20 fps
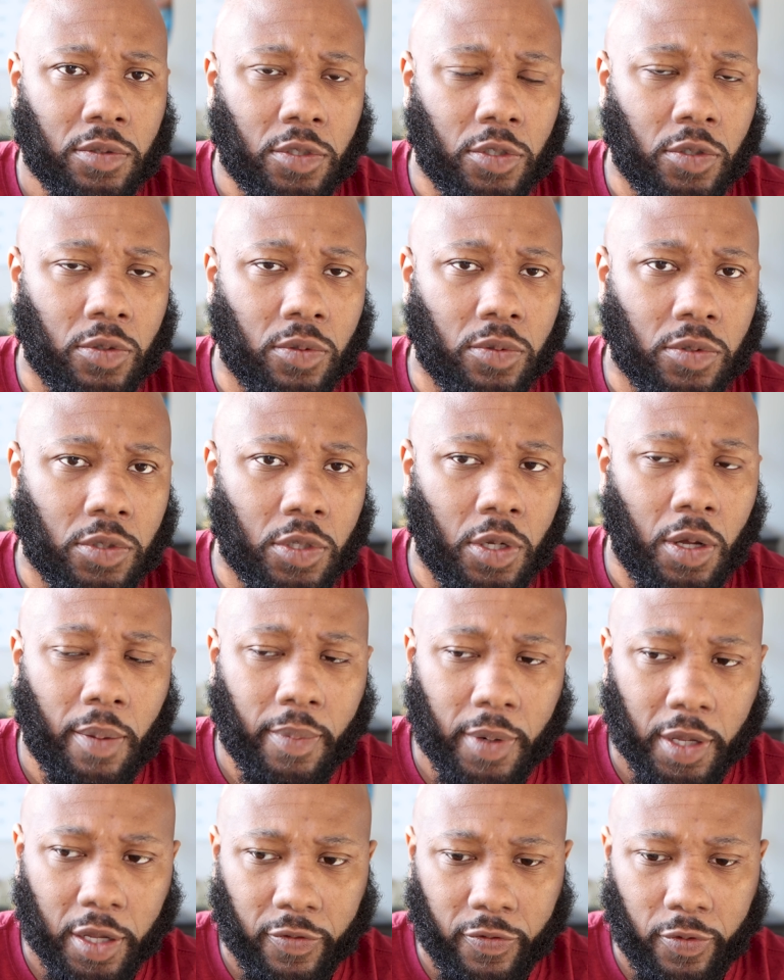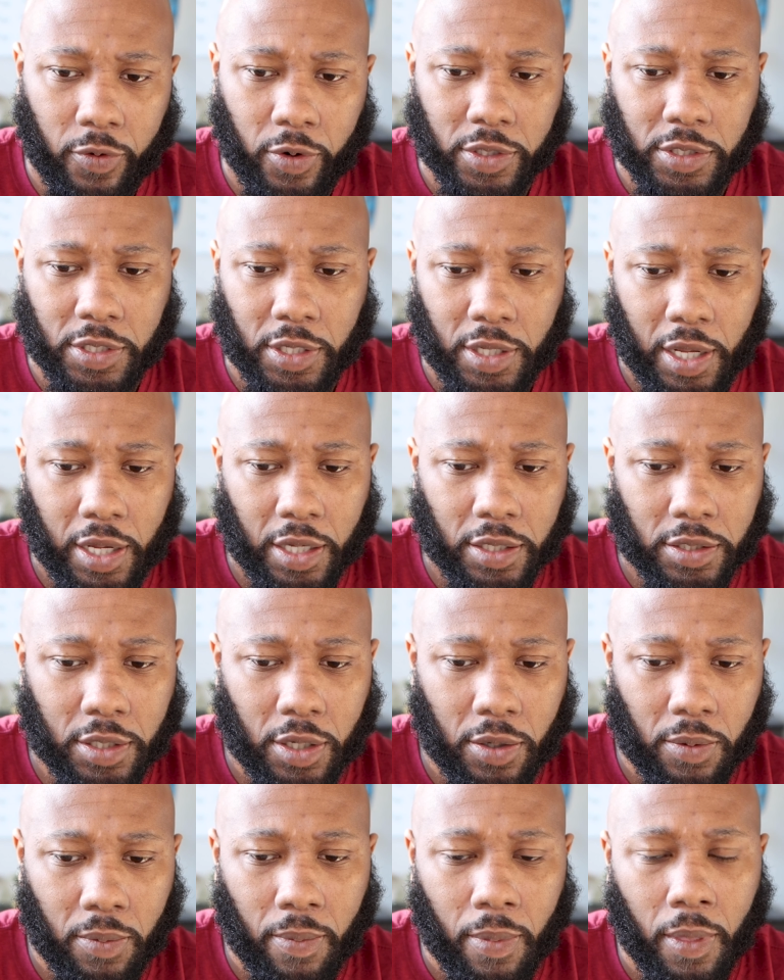too. So I'm looking forward to that.
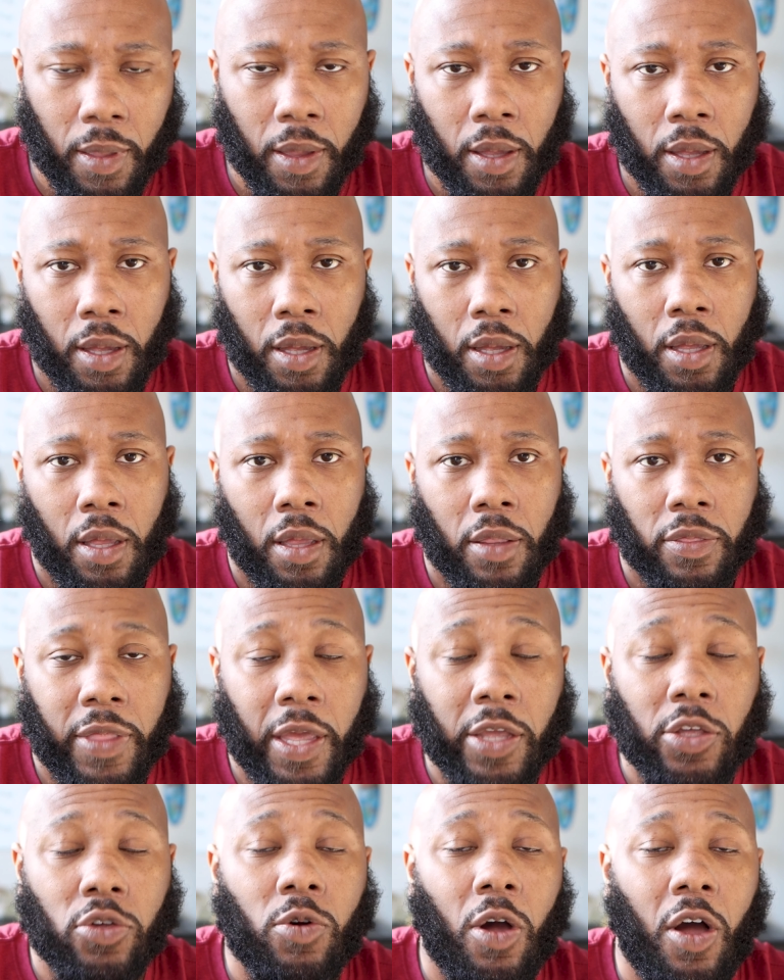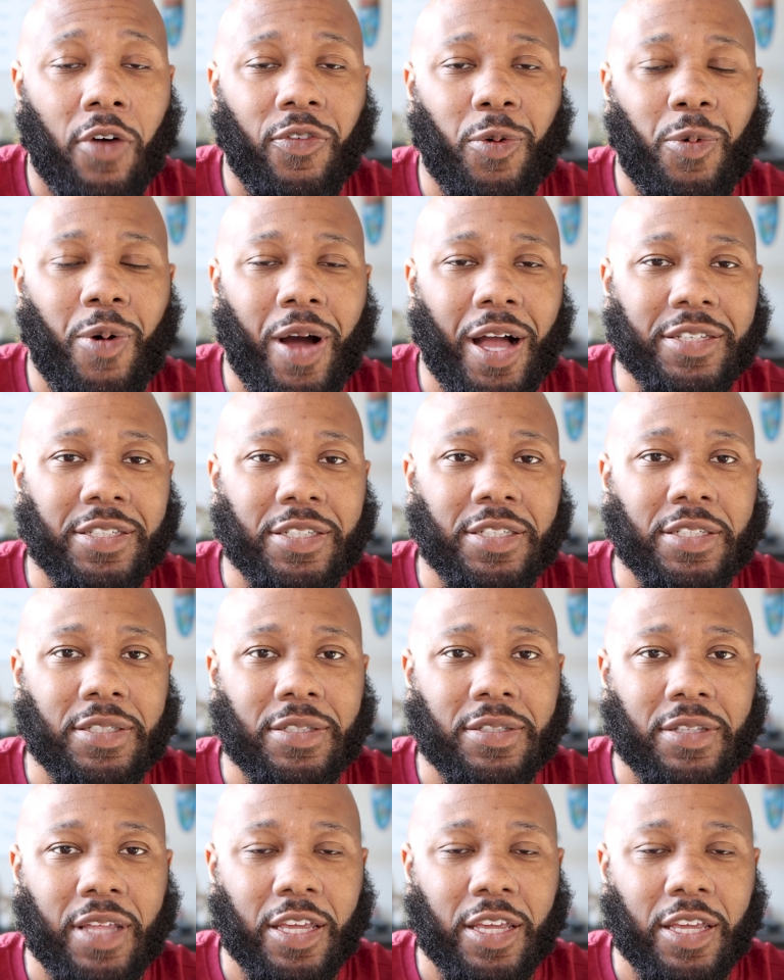So thank you all for watching.